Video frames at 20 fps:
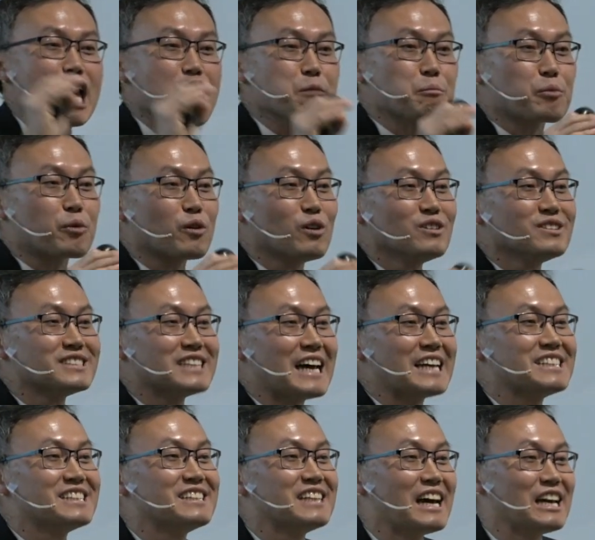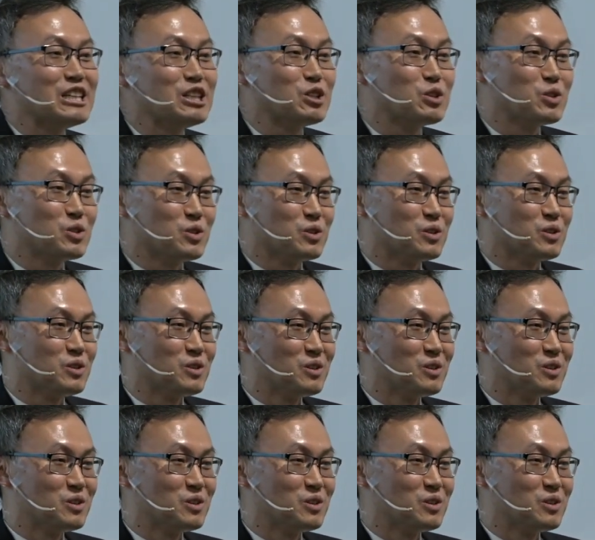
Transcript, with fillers: April 1992,